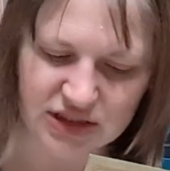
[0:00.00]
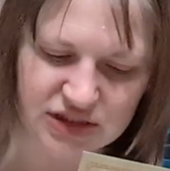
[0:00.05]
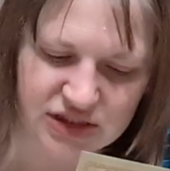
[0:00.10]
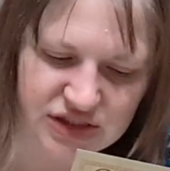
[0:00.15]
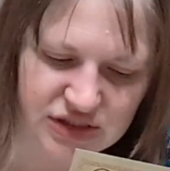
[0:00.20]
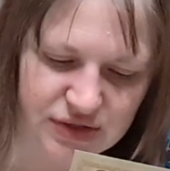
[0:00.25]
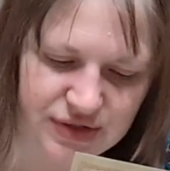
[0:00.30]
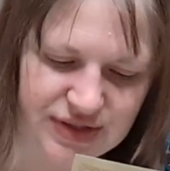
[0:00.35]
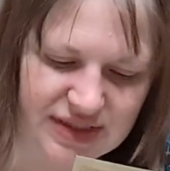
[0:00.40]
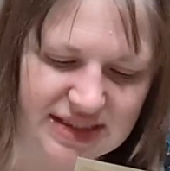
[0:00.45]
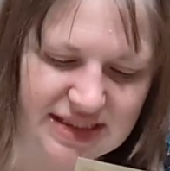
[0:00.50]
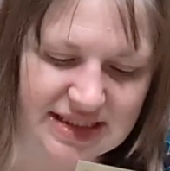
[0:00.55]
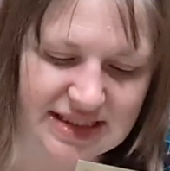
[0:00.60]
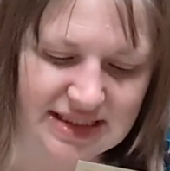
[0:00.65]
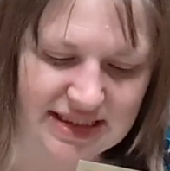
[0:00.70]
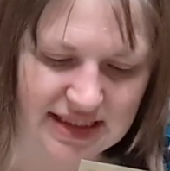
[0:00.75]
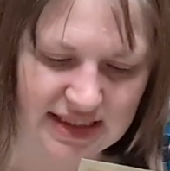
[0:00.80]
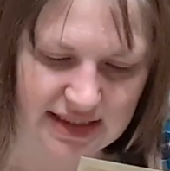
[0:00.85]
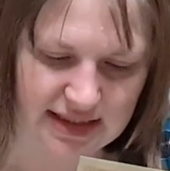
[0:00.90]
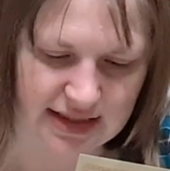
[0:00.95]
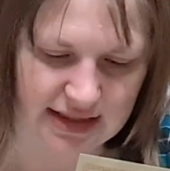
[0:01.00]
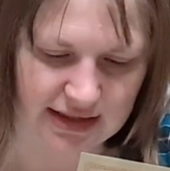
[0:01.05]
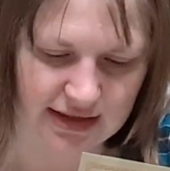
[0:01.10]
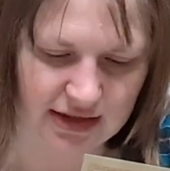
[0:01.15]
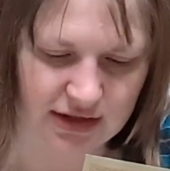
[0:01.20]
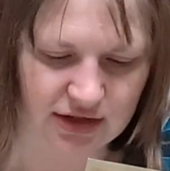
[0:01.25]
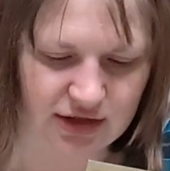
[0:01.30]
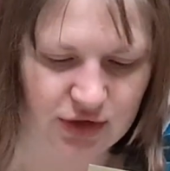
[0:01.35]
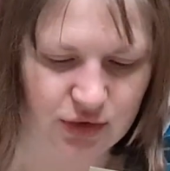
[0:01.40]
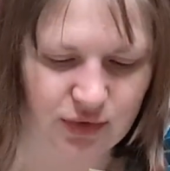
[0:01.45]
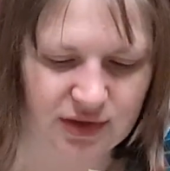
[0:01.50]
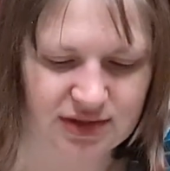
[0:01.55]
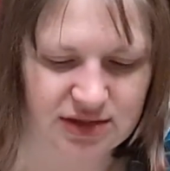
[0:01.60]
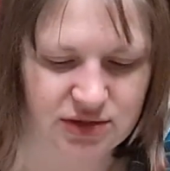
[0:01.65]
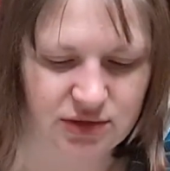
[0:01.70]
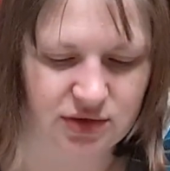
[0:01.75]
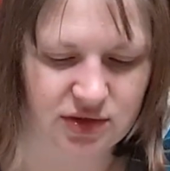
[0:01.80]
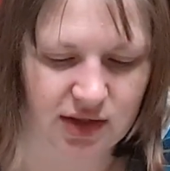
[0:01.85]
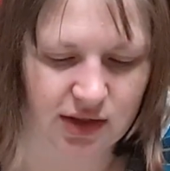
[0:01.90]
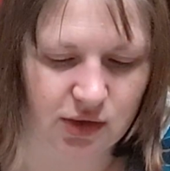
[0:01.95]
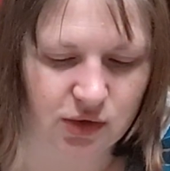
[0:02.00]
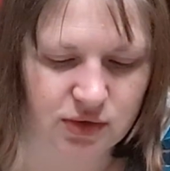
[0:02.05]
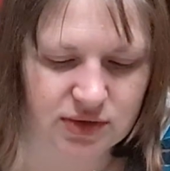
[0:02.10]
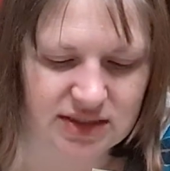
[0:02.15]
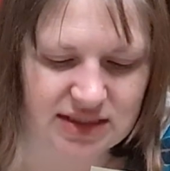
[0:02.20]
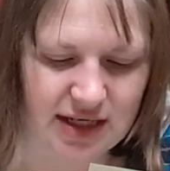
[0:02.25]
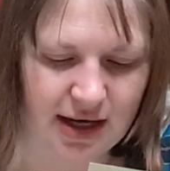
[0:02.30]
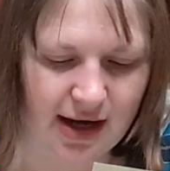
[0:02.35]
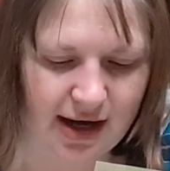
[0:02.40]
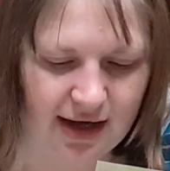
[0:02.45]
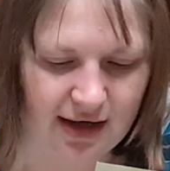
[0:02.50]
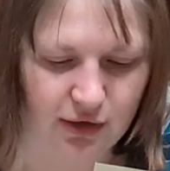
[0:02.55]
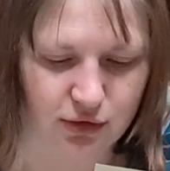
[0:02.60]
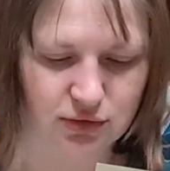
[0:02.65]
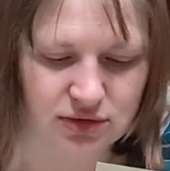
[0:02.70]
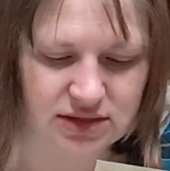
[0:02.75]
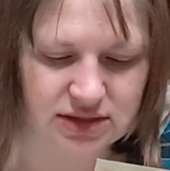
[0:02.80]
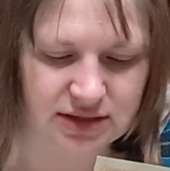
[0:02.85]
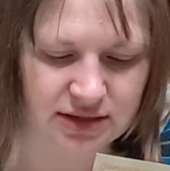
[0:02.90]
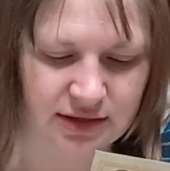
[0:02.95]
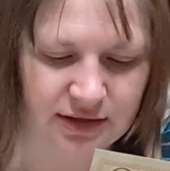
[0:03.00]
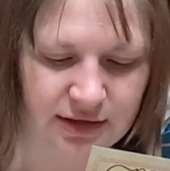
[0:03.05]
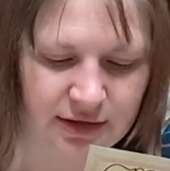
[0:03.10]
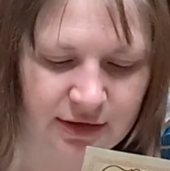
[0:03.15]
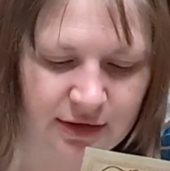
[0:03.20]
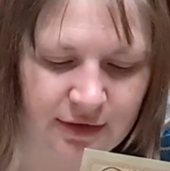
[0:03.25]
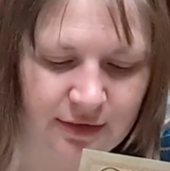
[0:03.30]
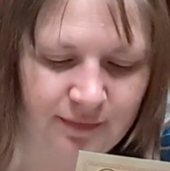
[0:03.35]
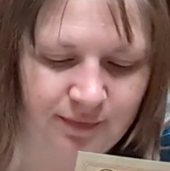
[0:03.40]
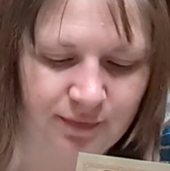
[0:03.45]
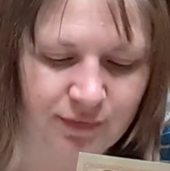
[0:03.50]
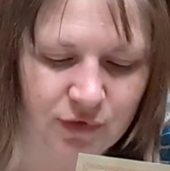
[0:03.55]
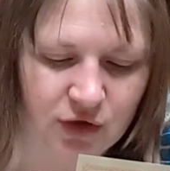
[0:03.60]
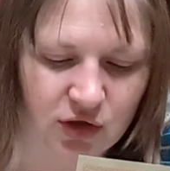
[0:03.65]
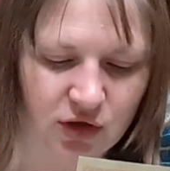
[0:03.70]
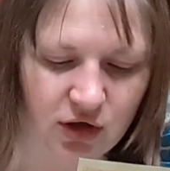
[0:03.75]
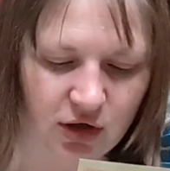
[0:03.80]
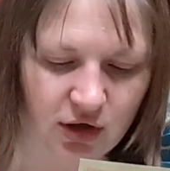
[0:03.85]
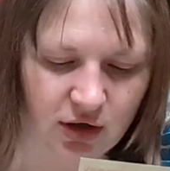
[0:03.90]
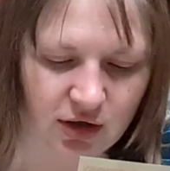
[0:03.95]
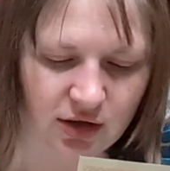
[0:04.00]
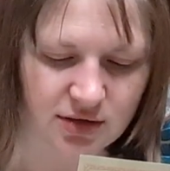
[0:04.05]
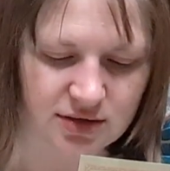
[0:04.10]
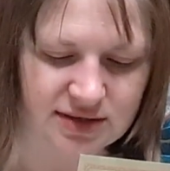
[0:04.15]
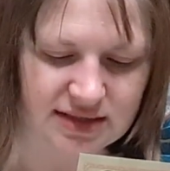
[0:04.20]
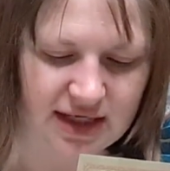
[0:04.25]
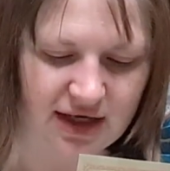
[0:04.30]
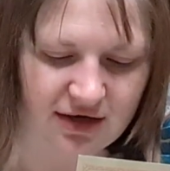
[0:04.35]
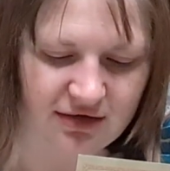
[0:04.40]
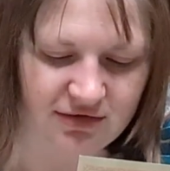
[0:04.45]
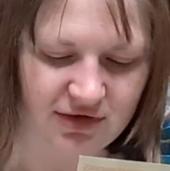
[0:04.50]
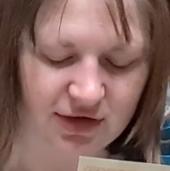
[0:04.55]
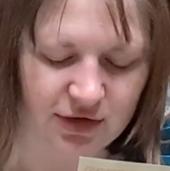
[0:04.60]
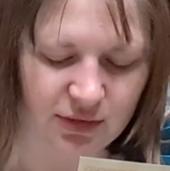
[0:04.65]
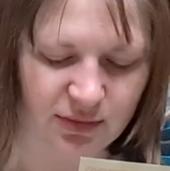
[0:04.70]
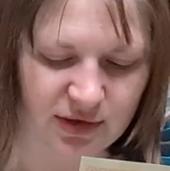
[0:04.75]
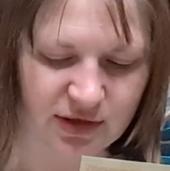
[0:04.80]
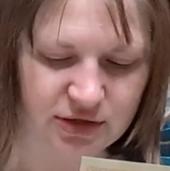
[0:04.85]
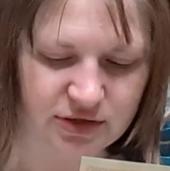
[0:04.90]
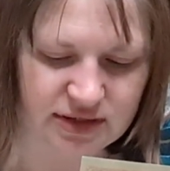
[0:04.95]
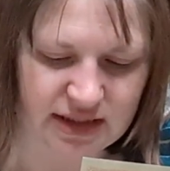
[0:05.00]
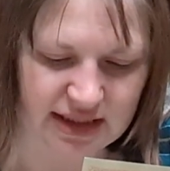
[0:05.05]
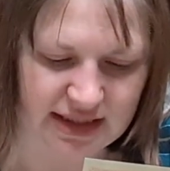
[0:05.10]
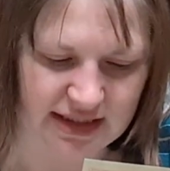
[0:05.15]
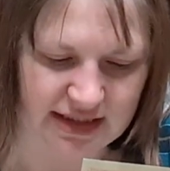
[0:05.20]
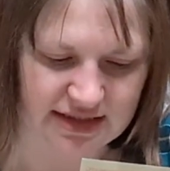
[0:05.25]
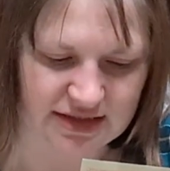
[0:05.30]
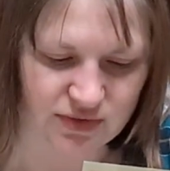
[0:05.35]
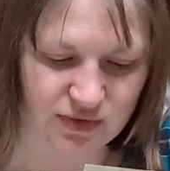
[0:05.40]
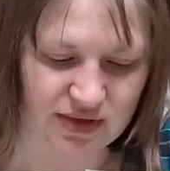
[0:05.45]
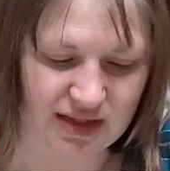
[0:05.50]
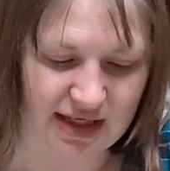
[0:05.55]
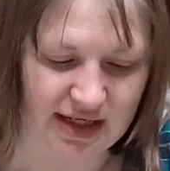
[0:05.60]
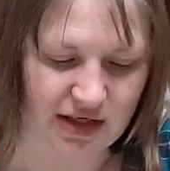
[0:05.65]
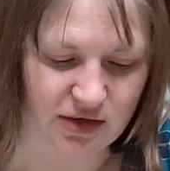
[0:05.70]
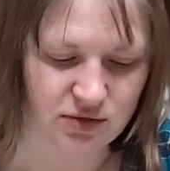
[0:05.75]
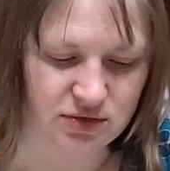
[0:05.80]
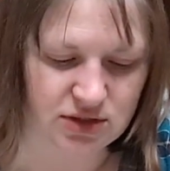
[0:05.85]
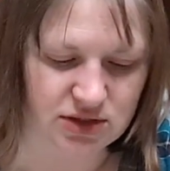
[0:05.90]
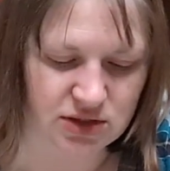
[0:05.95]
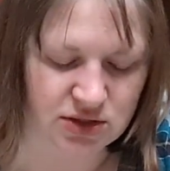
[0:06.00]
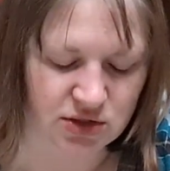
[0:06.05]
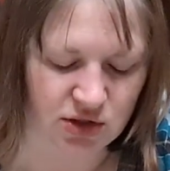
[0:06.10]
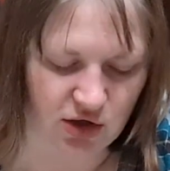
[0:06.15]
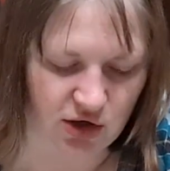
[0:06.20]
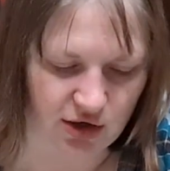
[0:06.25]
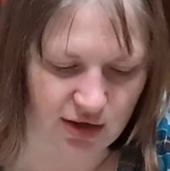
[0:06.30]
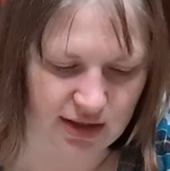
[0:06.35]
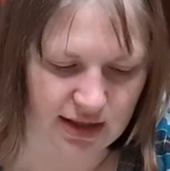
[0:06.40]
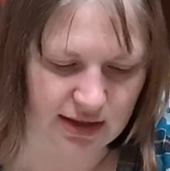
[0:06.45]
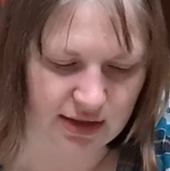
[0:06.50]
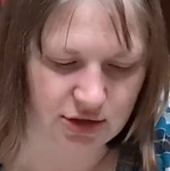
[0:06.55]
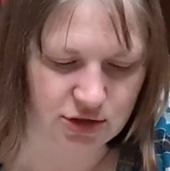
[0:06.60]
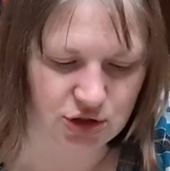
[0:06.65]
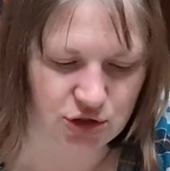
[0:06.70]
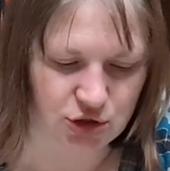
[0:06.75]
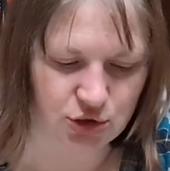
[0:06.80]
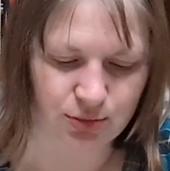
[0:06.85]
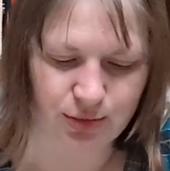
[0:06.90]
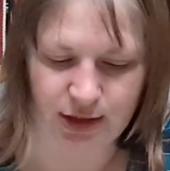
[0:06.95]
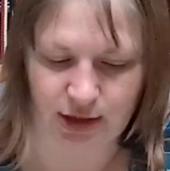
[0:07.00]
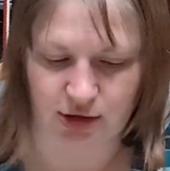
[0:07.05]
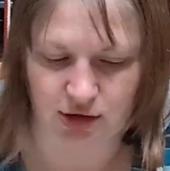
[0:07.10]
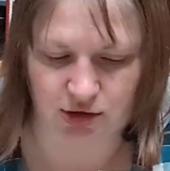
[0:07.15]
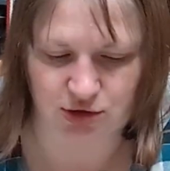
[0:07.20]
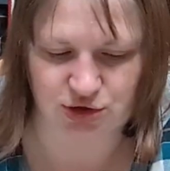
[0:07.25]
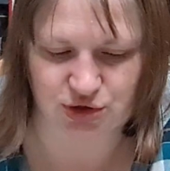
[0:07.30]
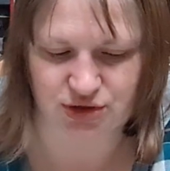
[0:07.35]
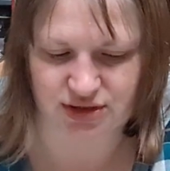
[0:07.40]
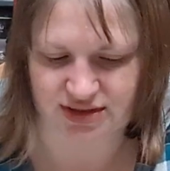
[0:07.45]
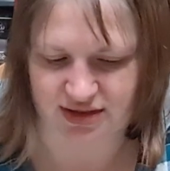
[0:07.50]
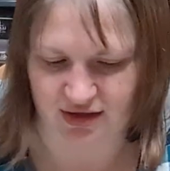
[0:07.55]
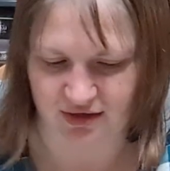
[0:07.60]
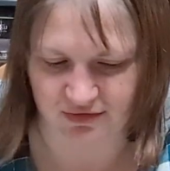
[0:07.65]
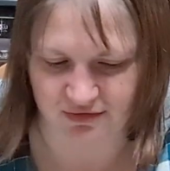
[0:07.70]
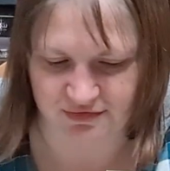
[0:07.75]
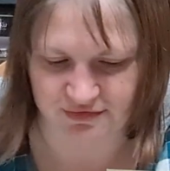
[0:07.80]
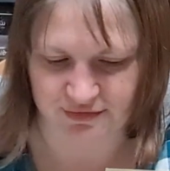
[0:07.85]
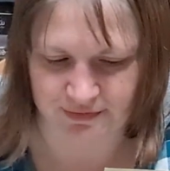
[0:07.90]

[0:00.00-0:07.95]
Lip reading: To succeed, you want to coax out cards out of other players' hands without discarding too many cards yourself.